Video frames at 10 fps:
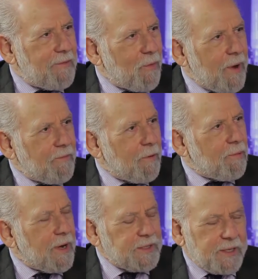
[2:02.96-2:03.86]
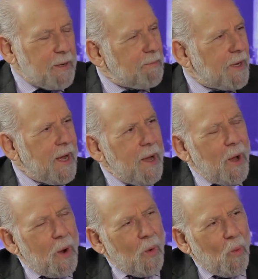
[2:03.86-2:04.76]
run for president. But
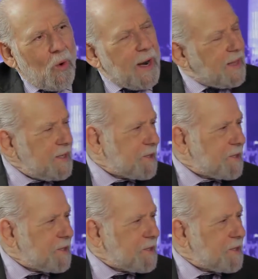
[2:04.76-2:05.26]
what I think